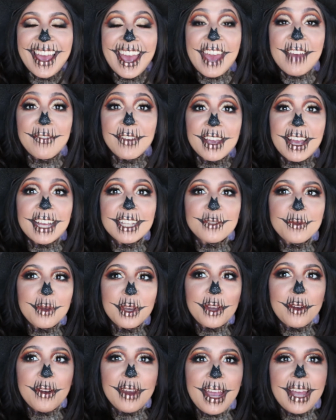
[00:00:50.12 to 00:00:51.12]
if you guys
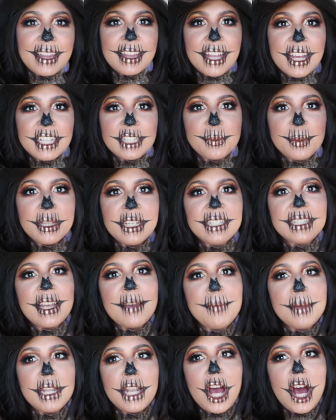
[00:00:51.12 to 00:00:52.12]
recreate this, please
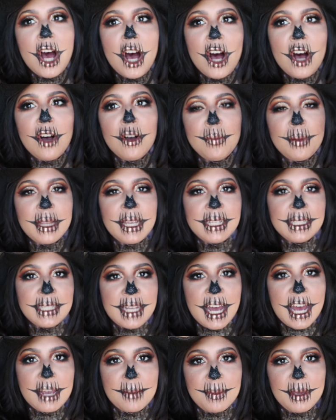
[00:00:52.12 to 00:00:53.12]
let me know. Please
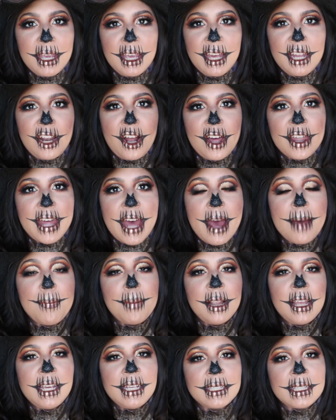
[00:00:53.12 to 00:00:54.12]
tag me and all
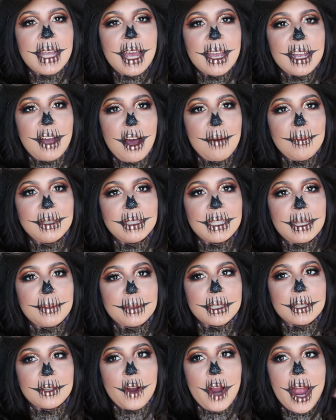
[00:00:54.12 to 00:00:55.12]
that. Please like, comment,
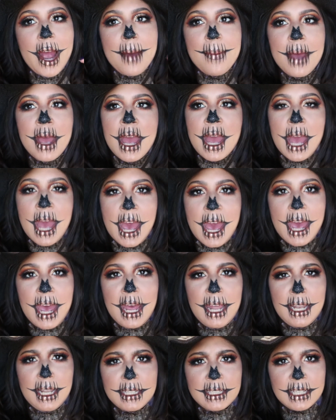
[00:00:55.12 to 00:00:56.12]
subscribe.
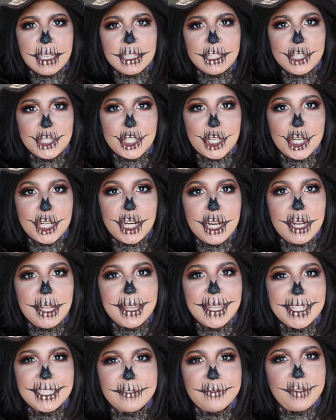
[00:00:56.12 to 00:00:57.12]
And let's get started
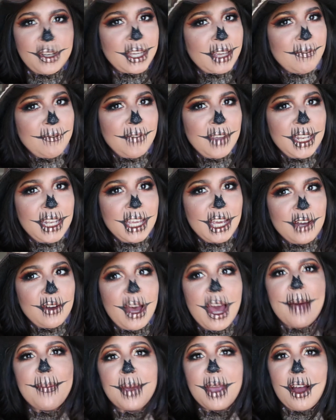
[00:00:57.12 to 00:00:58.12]
on this fucking video.
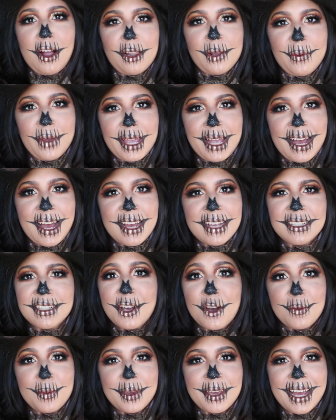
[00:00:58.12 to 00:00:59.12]
Happy Halloween, guys.
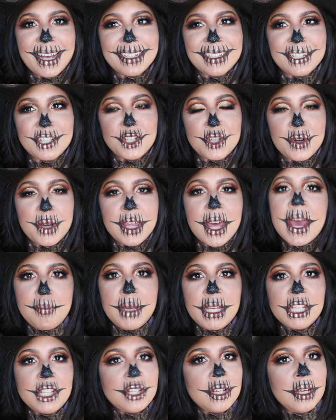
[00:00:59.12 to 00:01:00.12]
Hope you guys enjoy.
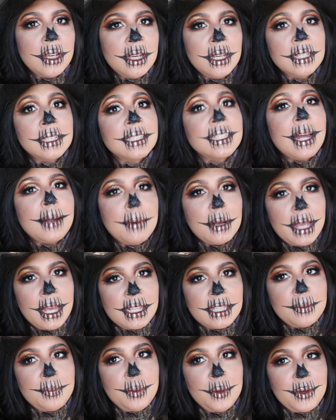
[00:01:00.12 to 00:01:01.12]
Bitch, it's time to
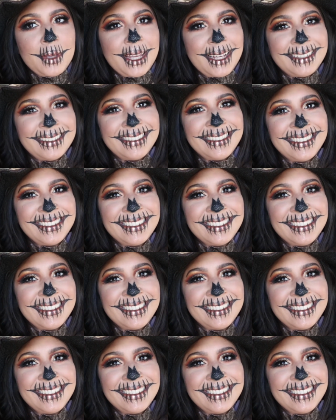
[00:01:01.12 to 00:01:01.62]
get spooky.